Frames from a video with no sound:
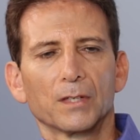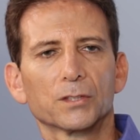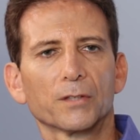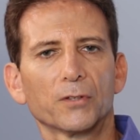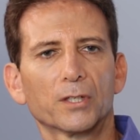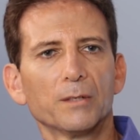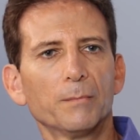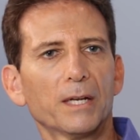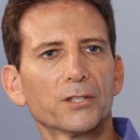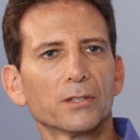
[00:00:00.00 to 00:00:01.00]
So if you can
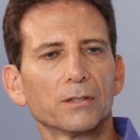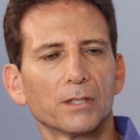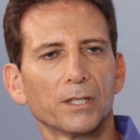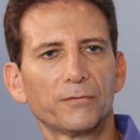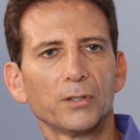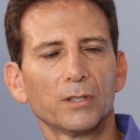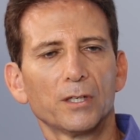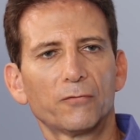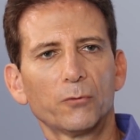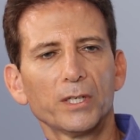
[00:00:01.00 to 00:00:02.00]
imagine,
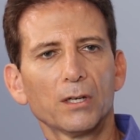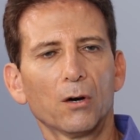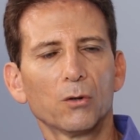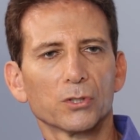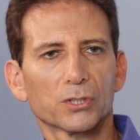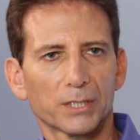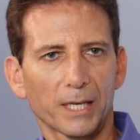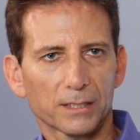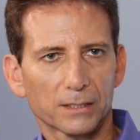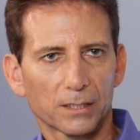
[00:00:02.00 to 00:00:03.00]
if we hold
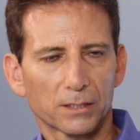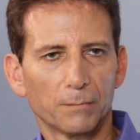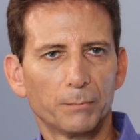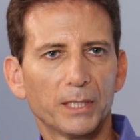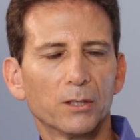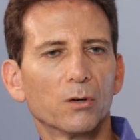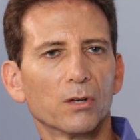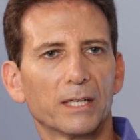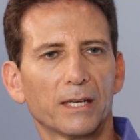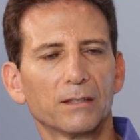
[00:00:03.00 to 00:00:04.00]
sex as the
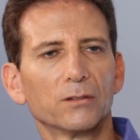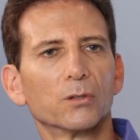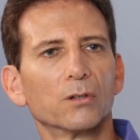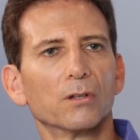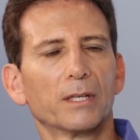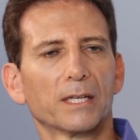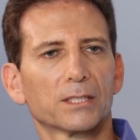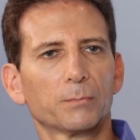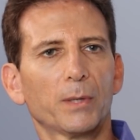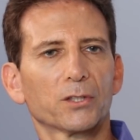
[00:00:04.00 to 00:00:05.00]
be-all and end-all and a
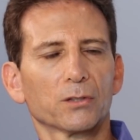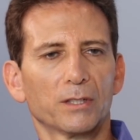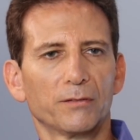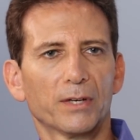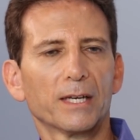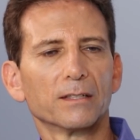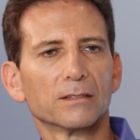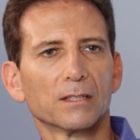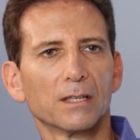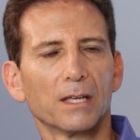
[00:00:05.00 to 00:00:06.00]
special
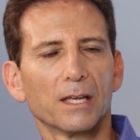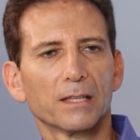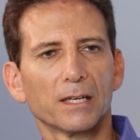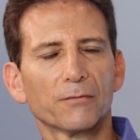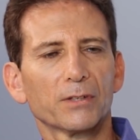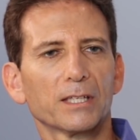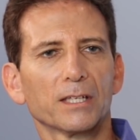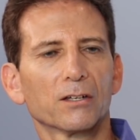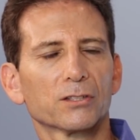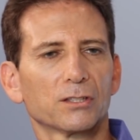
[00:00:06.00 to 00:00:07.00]
event, then
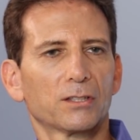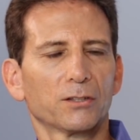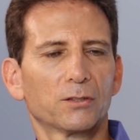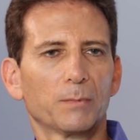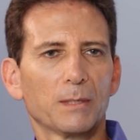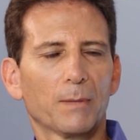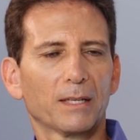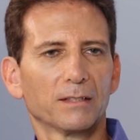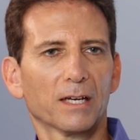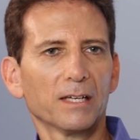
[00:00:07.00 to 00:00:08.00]
everything else is going to be
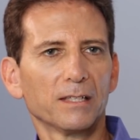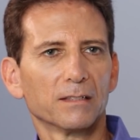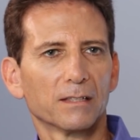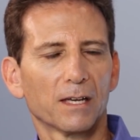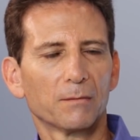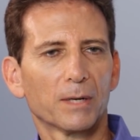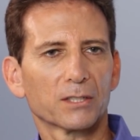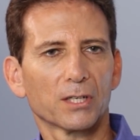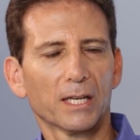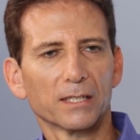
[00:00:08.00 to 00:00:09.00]
mundane and
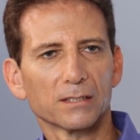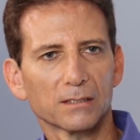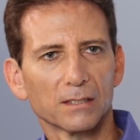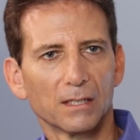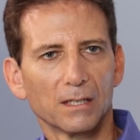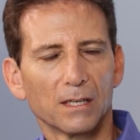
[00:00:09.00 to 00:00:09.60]
much less.